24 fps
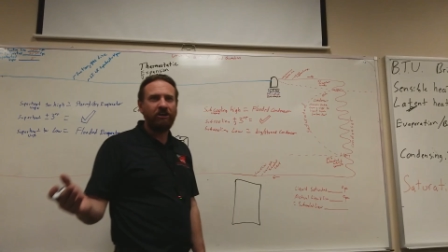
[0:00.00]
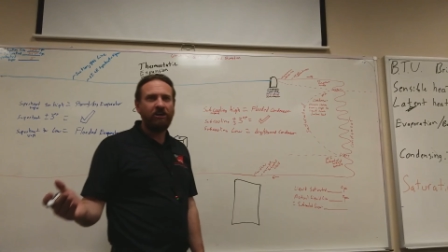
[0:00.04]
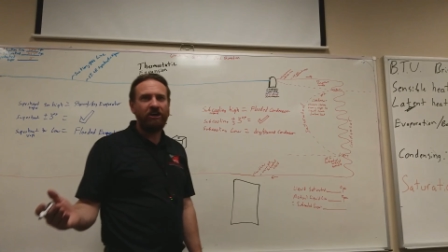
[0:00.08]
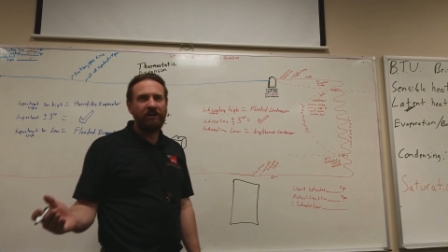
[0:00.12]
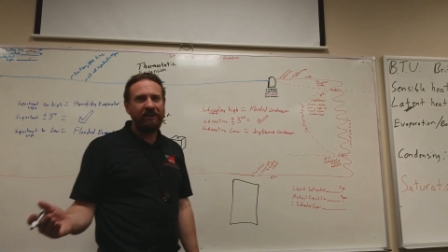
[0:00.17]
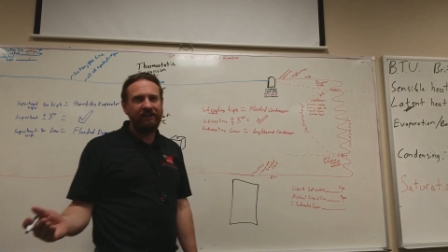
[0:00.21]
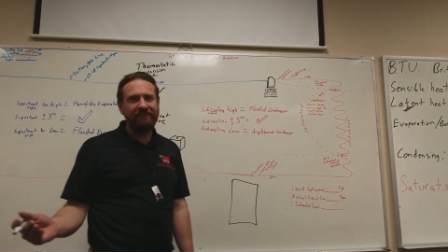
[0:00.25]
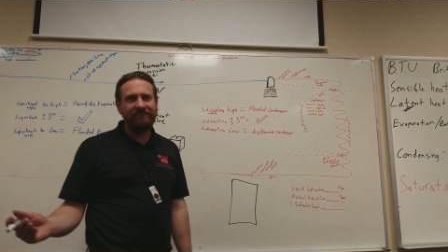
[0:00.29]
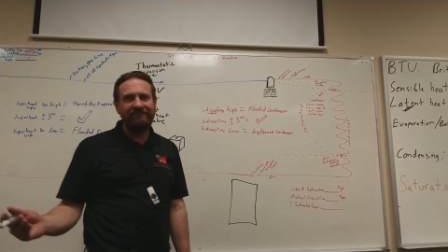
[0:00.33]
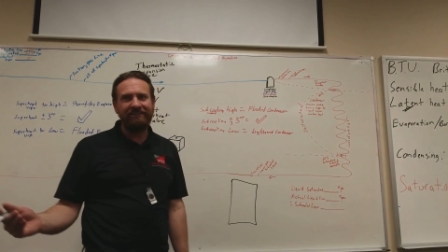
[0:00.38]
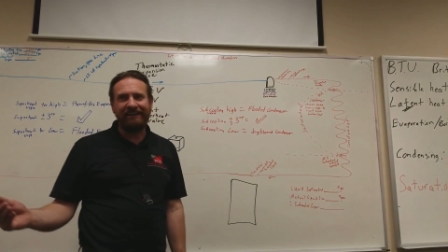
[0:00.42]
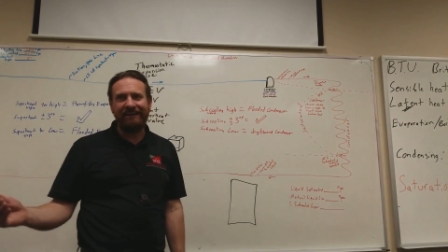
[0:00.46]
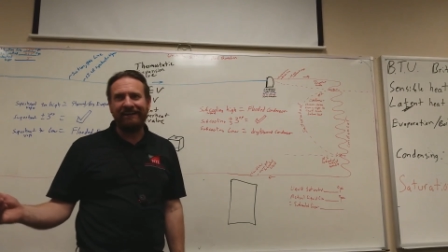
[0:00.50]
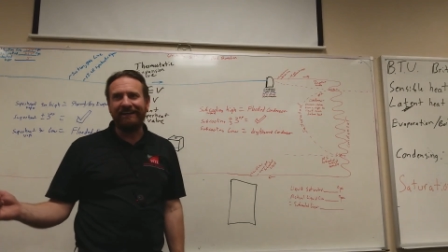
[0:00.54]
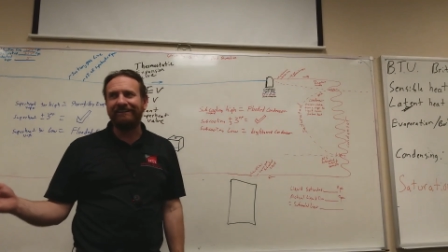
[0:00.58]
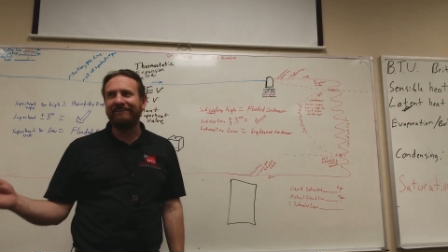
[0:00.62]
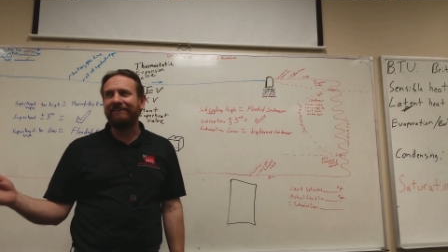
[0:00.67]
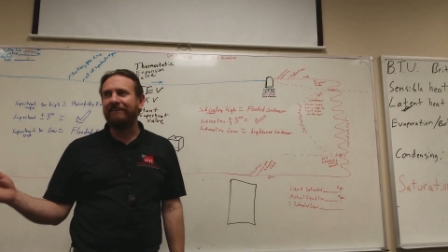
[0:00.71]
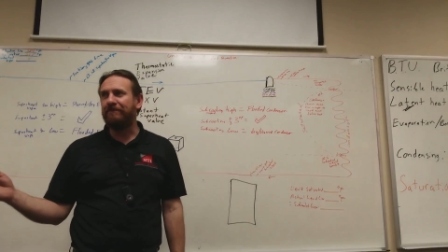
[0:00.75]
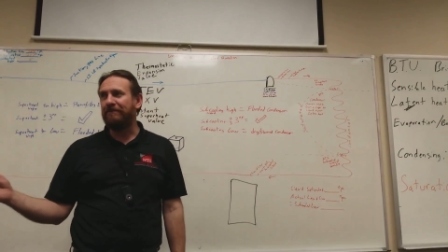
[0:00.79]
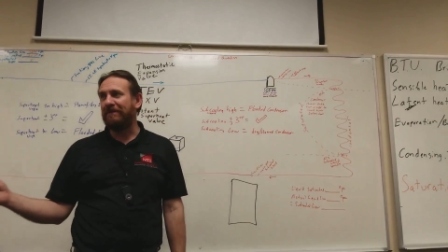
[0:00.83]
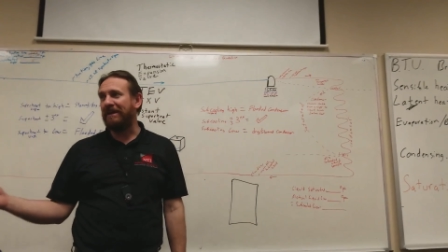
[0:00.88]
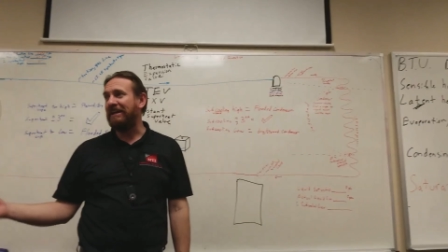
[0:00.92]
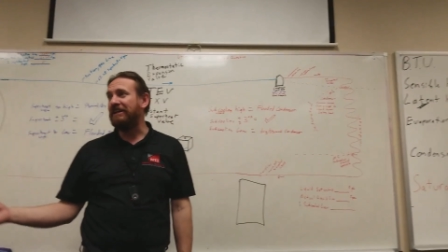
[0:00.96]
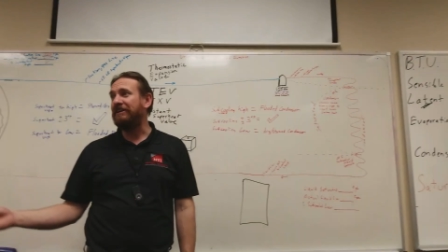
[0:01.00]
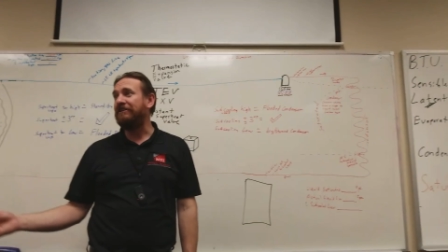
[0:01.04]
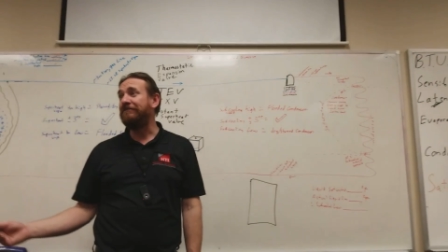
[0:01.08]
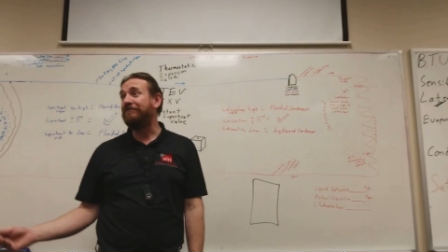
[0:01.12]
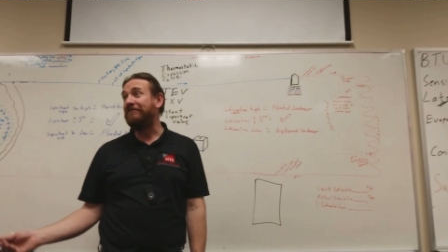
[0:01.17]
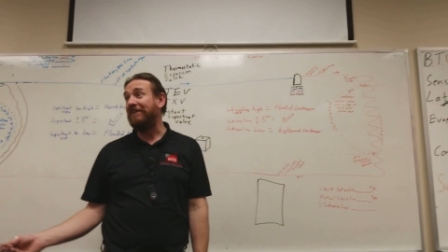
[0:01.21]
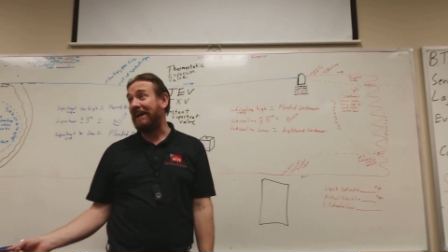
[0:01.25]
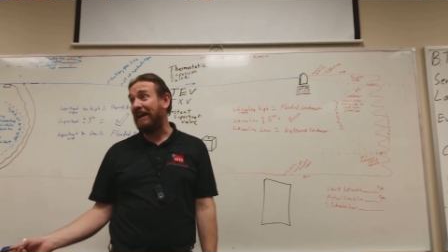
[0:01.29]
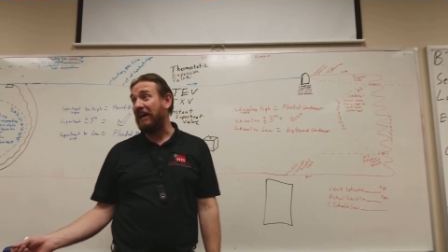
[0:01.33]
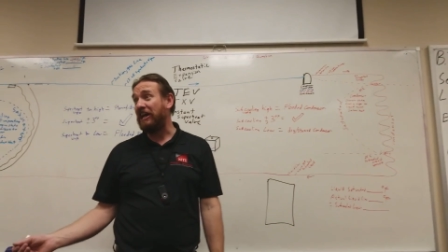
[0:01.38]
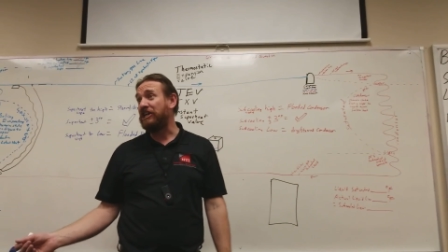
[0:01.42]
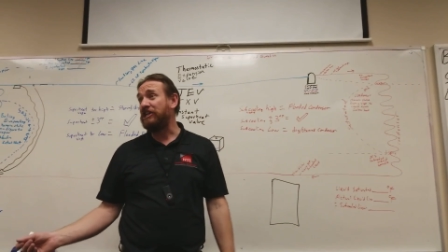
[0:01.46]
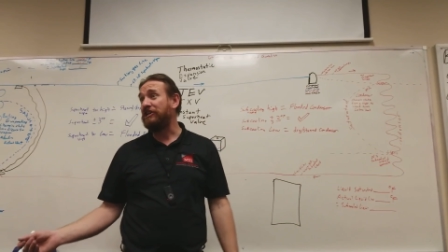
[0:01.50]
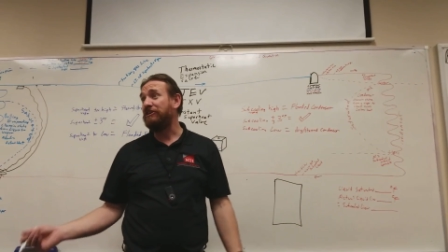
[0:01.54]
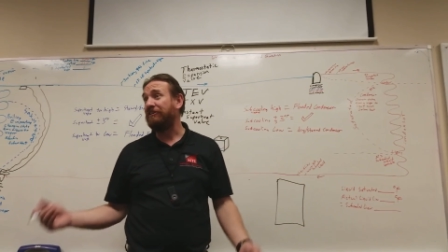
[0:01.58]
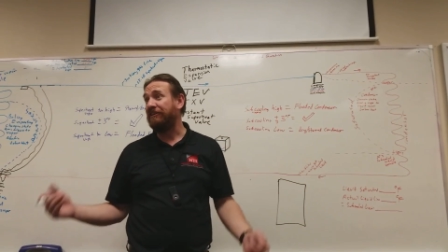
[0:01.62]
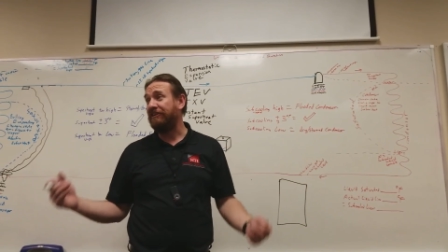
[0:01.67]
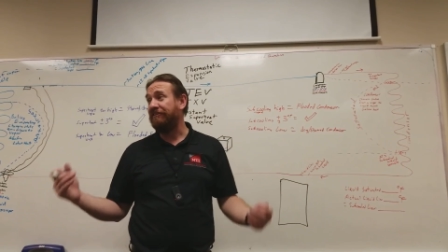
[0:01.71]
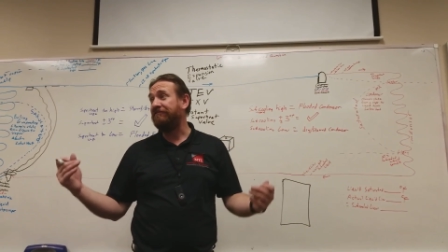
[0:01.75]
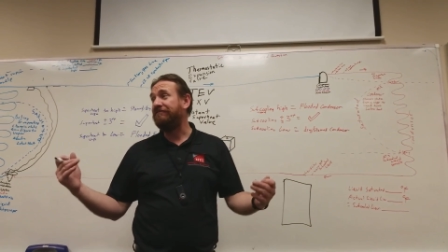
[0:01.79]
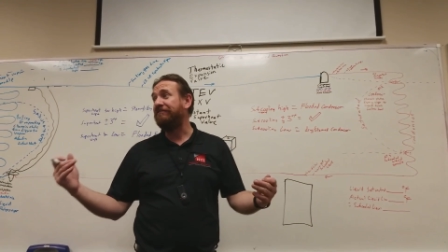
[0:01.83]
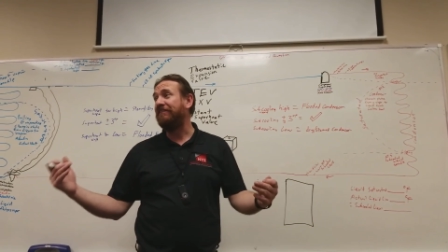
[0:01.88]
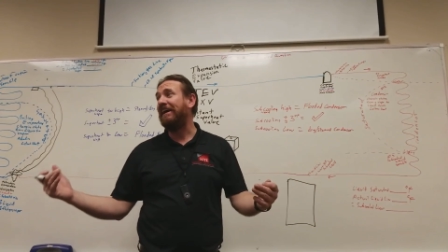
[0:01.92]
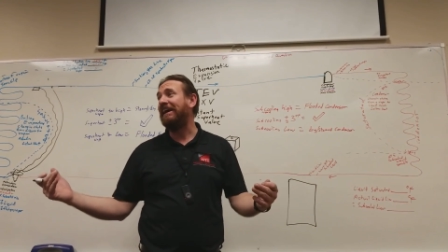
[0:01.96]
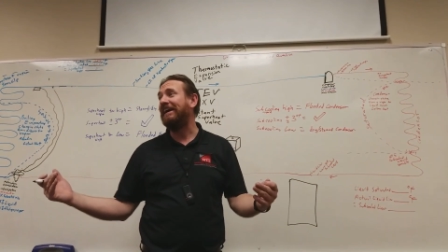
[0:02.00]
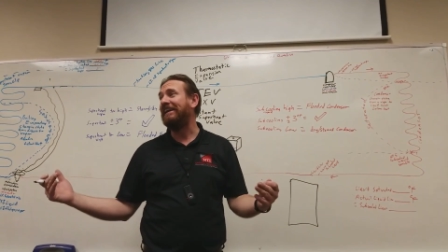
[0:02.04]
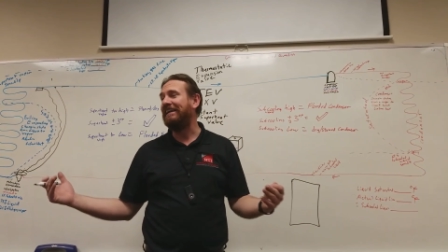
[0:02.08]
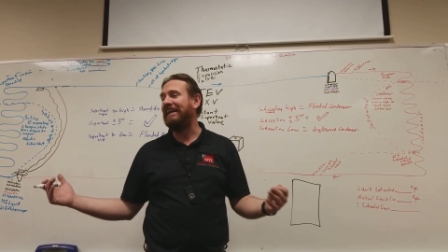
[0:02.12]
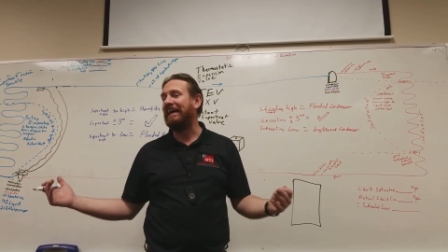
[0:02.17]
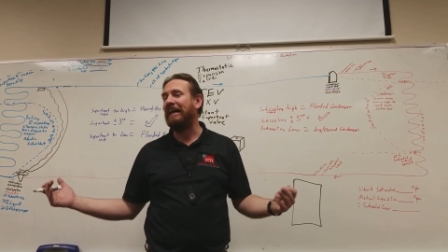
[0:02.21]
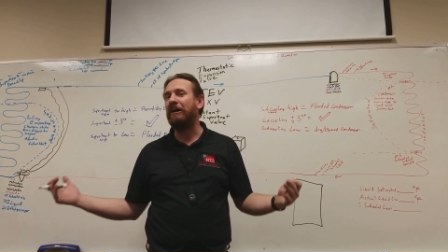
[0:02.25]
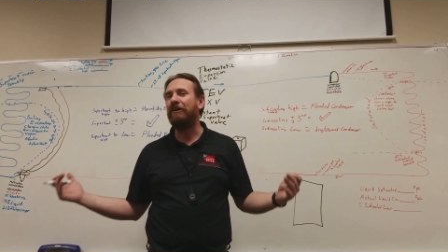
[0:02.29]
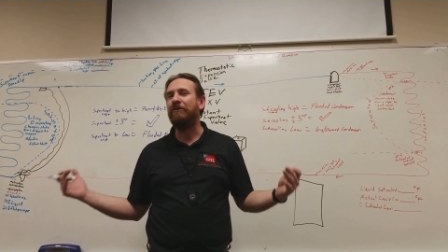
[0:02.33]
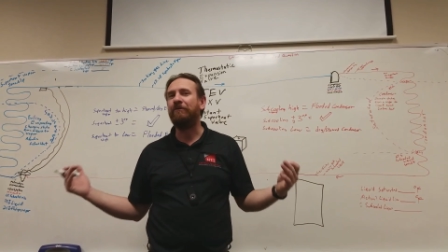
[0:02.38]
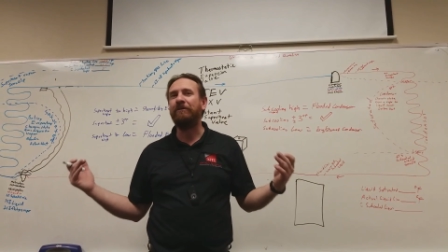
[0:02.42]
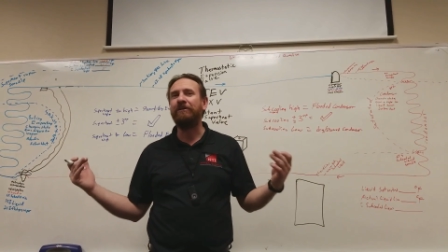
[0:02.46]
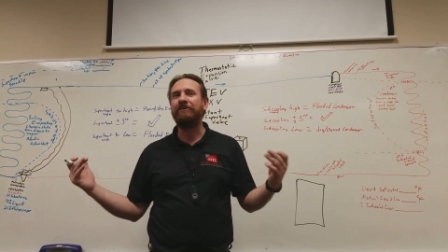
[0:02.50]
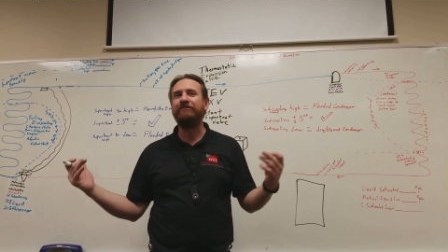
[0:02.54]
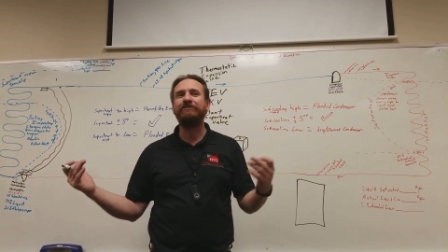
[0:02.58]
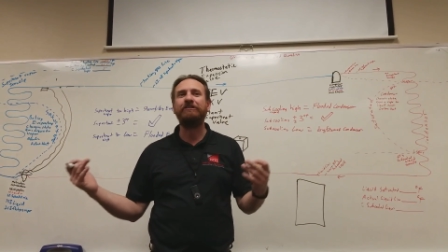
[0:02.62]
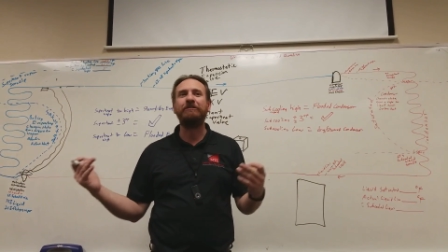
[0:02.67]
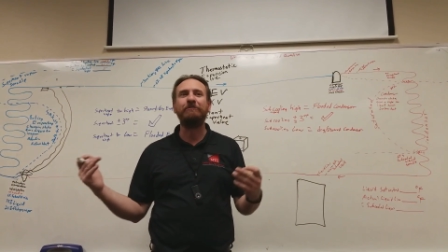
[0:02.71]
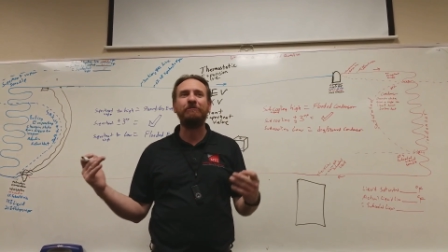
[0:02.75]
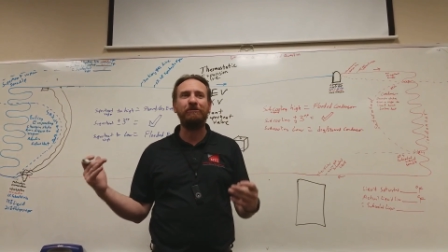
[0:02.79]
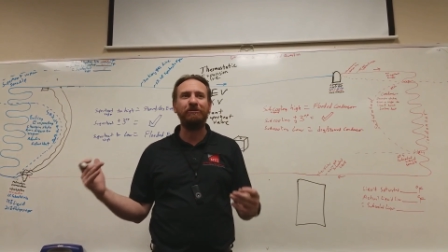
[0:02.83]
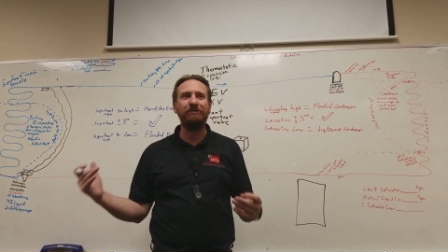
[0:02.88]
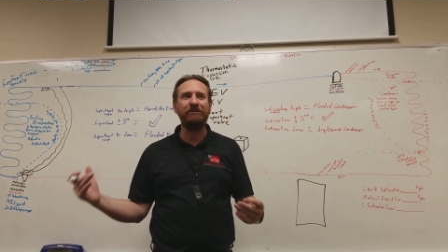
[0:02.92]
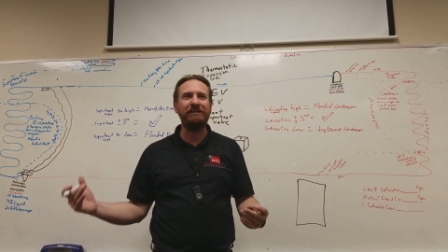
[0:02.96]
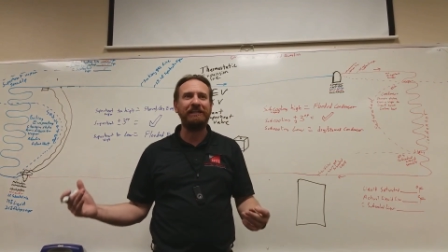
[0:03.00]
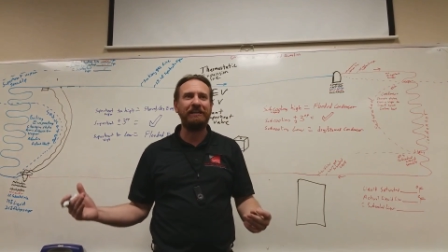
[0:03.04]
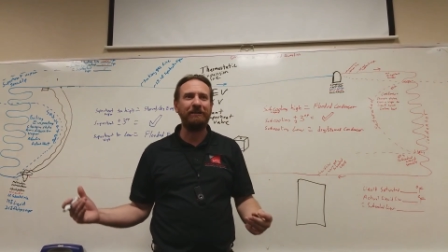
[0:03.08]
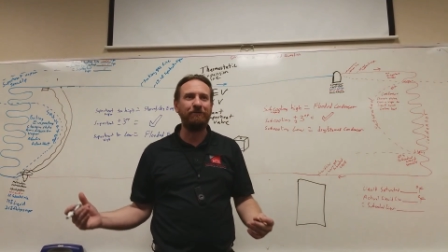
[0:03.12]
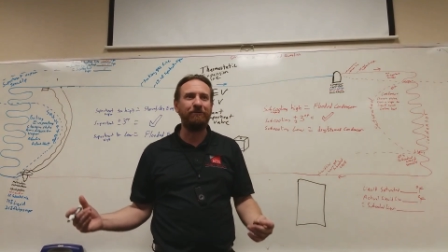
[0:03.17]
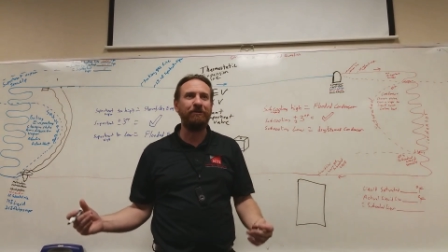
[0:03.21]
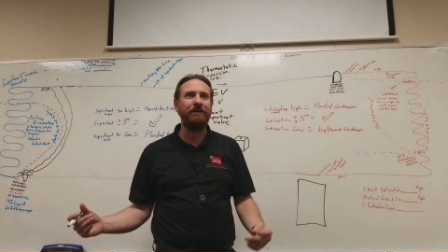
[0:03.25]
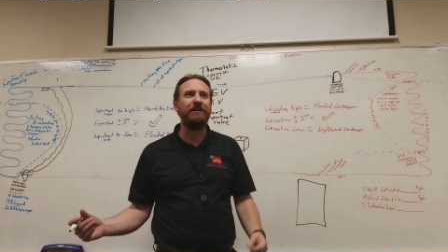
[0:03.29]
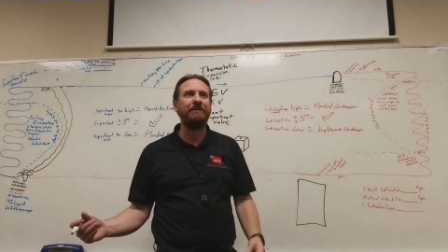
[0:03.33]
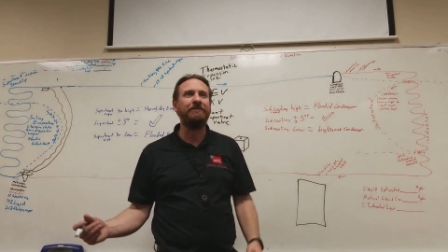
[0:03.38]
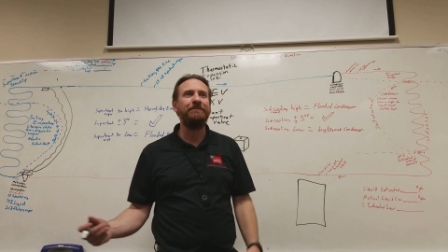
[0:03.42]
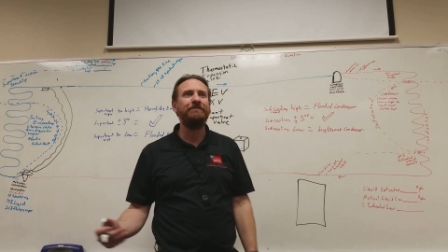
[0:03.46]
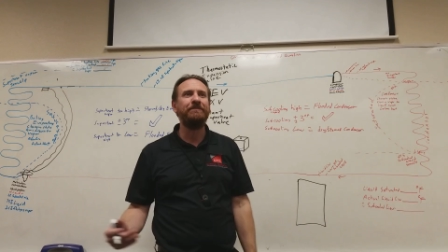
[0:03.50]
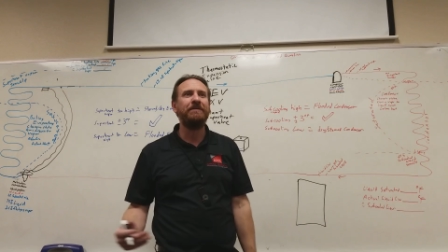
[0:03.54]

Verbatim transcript: contact the manufacturer and find out what subcooling they want.